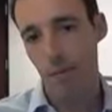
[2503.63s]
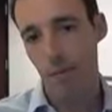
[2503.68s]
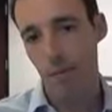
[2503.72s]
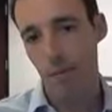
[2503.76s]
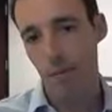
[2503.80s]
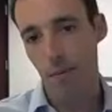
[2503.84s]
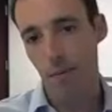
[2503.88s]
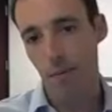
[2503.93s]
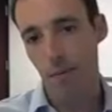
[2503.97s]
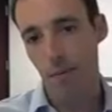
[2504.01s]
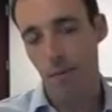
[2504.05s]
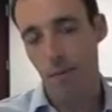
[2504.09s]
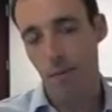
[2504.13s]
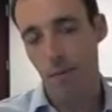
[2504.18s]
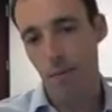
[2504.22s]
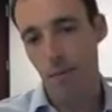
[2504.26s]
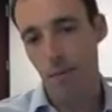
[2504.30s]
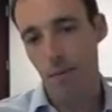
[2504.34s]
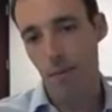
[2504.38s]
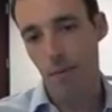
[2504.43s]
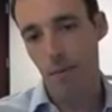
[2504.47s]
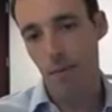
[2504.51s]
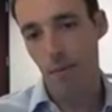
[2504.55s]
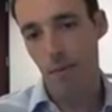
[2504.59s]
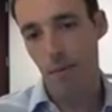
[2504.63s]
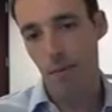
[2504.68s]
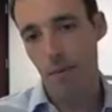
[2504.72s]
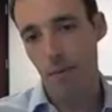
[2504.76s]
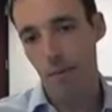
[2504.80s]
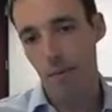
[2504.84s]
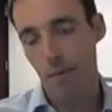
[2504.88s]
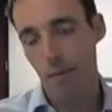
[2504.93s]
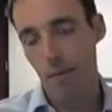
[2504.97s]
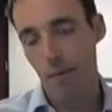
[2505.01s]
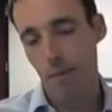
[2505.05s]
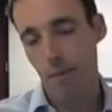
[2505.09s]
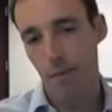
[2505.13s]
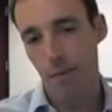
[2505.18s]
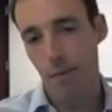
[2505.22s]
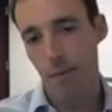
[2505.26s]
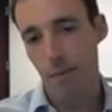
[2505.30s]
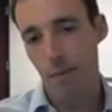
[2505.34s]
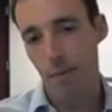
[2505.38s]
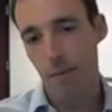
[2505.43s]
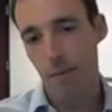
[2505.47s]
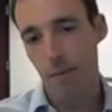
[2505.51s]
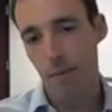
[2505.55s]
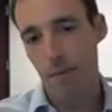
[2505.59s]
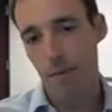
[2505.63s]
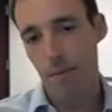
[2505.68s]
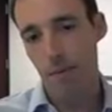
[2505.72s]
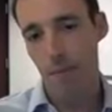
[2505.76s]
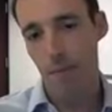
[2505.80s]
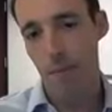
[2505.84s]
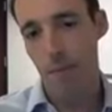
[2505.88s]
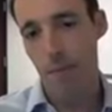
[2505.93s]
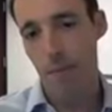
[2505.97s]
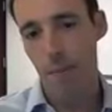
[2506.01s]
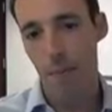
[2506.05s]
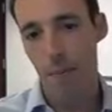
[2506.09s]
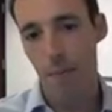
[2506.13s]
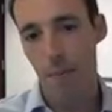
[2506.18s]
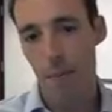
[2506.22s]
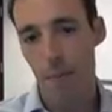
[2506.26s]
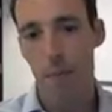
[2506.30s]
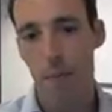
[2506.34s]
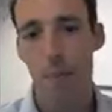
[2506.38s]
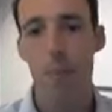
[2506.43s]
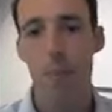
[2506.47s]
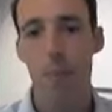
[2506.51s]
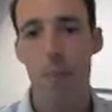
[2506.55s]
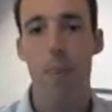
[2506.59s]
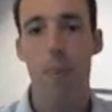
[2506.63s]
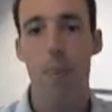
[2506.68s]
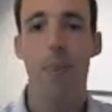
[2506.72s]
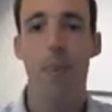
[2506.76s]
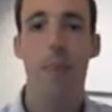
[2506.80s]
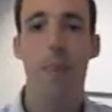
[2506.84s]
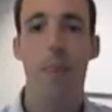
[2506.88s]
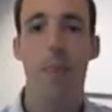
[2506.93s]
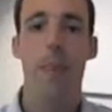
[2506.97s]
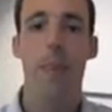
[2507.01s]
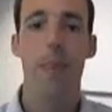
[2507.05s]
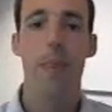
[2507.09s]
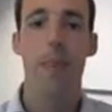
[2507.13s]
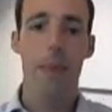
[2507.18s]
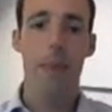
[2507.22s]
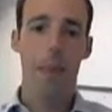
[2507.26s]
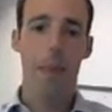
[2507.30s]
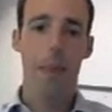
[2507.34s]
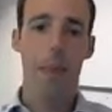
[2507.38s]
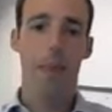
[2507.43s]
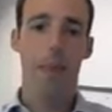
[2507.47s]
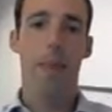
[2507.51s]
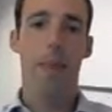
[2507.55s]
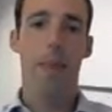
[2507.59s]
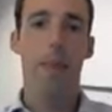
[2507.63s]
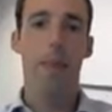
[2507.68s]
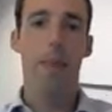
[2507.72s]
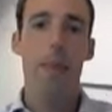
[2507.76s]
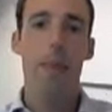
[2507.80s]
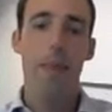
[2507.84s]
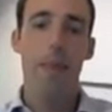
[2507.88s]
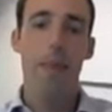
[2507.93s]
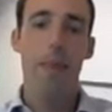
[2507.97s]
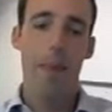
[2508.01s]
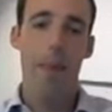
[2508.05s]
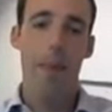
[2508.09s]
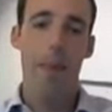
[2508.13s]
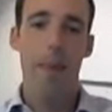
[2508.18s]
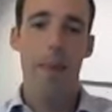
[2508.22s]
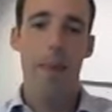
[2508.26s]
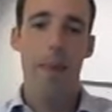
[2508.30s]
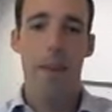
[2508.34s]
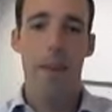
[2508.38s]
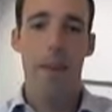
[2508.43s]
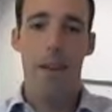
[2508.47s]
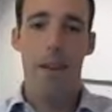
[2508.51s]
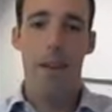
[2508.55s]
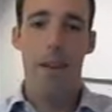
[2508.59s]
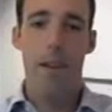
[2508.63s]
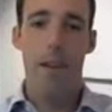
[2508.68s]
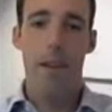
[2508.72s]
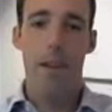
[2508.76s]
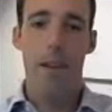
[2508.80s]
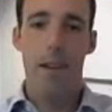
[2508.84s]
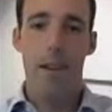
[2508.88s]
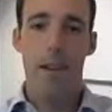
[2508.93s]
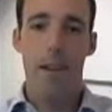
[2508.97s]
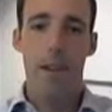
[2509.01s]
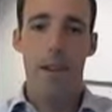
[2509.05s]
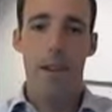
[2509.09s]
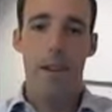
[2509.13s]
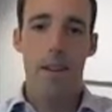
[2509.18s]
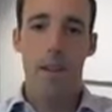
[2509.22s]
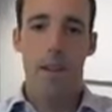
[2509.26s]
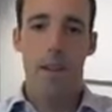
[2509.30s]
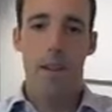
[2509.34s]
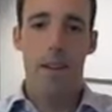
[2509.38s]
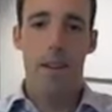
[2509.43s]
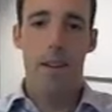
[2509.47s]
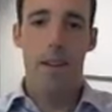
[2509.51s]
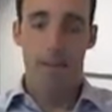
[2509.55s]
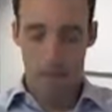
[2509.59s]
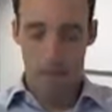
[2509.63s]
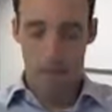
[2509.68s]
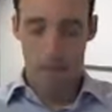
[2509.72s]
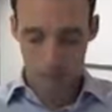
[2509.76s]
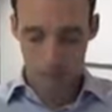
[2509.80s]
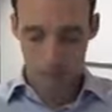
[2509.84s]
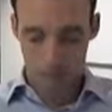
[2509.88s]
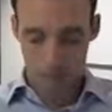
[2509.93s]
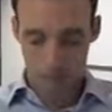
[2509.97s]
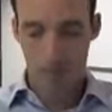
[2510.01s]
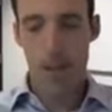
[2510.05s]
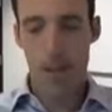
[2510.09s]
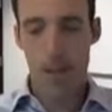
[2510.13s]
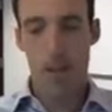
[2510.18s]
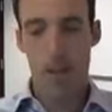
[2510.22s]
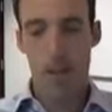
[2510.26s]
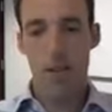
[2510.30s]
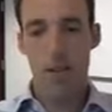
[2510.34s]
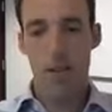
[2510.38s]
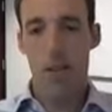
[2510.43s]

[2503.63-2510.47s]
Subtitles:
No words are spoken by the person on screen.